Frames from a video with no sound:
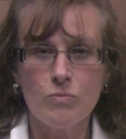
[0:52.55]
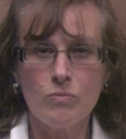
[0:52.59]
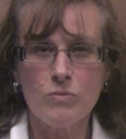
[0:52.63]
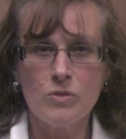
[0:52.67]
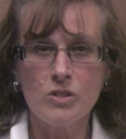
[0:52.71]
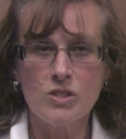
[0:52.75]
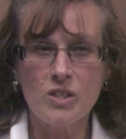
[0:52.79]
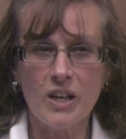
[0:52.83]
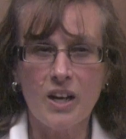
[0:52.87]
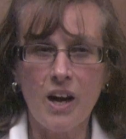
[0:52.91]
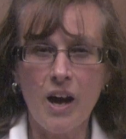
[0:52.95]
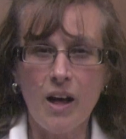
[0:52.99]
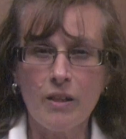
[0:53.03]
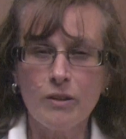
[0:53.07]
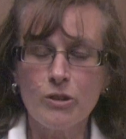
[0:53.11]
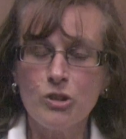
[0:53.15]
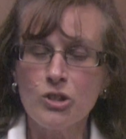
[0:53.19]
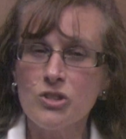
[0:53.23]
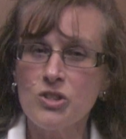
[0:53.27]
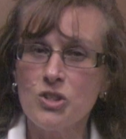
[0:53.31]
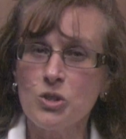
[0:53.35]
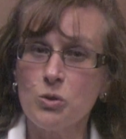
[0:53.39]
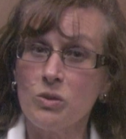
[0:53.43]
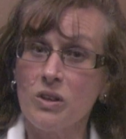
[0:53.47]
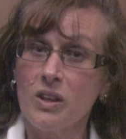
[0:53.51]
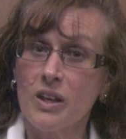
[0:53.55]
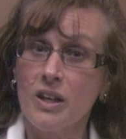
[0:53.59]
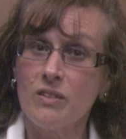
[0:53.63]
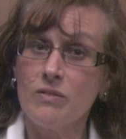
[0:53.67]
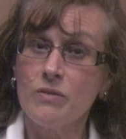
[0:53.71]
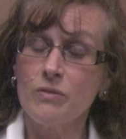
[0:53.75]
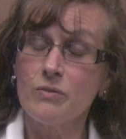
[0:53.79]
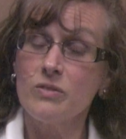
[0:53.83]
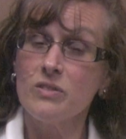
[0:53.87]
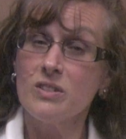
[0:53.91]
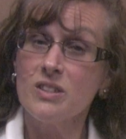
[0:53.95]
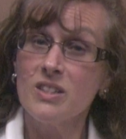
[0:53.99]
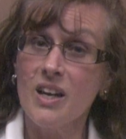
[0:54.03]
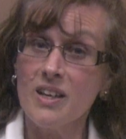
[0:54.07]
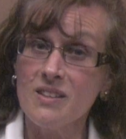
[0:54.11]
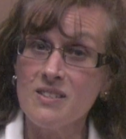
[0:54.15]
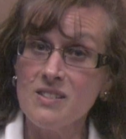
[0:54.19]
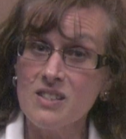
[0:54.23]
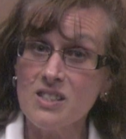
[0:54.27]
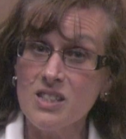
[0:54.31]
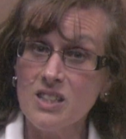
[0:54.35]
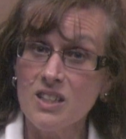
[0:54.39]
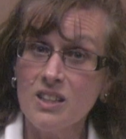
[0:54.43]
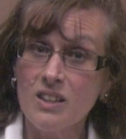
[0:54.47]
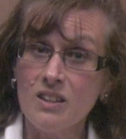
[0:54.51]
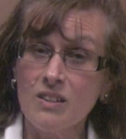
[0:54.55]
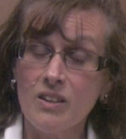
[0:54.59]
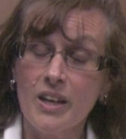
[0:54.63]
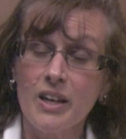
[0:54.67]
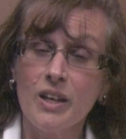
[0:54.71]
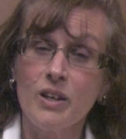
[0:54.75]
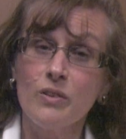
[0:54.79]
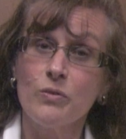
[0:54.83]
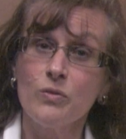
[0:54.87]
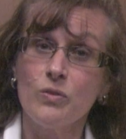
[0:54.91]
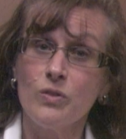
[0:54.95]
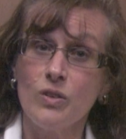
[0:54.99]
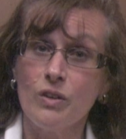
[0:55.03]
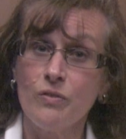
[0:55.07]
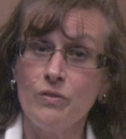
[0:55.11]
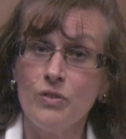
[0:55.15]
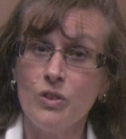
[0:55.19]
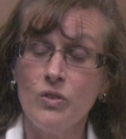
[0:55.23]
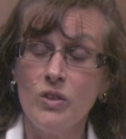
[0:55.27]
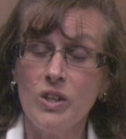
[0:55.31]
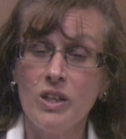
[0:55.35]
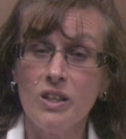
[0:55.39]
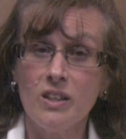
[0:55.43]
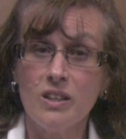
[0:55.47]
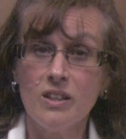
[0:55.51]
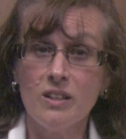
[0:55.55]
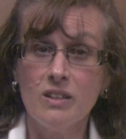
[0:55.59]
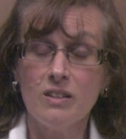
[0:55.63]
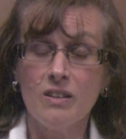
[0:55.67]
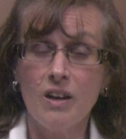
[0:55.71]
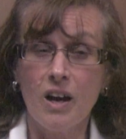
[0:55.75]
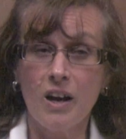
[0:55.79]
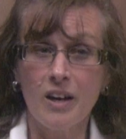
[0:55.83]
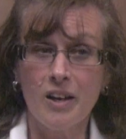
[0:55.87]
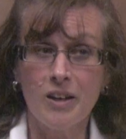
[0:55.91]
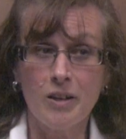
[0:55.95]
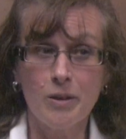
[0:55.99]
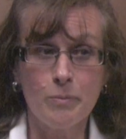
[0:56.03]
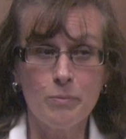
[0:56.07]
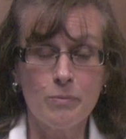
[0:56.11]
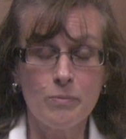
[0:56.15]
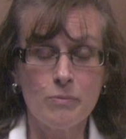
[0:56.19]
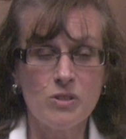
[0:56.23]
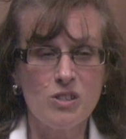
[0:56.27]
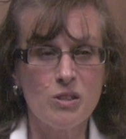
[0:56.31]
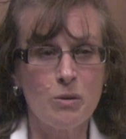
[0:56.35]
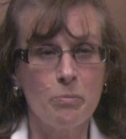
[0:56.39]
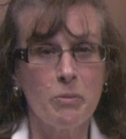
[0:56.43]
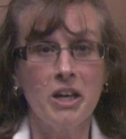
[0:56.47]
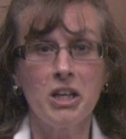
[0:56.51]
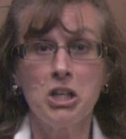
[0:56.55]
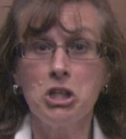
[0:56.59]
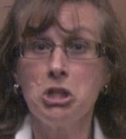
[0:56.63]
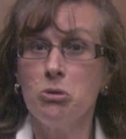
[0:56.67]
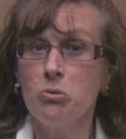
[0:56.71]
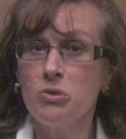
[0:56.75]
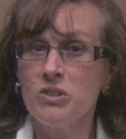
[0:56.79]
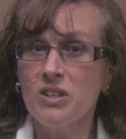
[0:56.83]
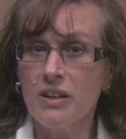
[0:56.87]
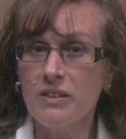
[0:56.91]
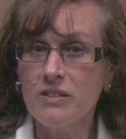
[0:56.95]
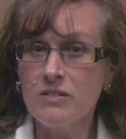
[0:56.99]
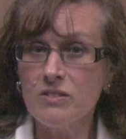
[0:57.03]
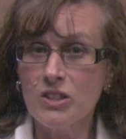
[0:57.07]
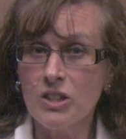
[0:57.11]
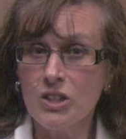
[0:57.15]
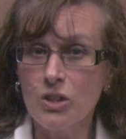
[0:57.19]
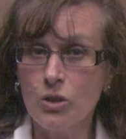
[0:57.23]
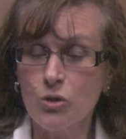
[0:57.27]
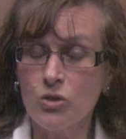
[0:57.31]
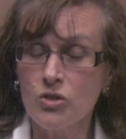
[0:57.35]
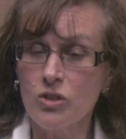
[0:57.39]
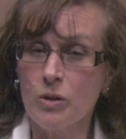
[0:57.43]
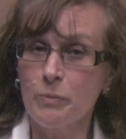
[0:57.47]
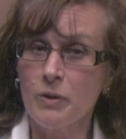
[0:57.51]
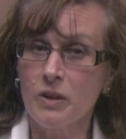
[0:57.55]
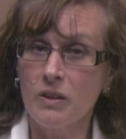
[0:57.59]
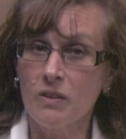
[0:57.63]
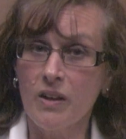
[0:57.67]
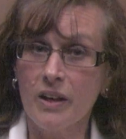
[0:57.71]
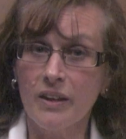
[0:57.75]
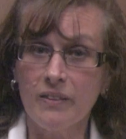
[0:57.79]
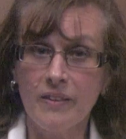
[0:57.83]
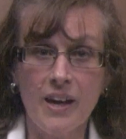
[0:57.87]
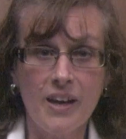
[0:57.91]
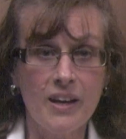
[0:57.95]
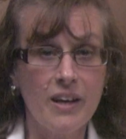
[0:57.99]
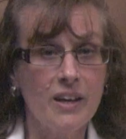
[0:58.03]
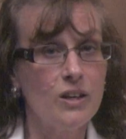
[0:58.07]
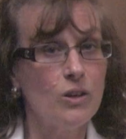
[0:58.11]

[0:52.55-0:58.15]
psychologists do a lot of testing, like if you needed some IQ testing or something like that.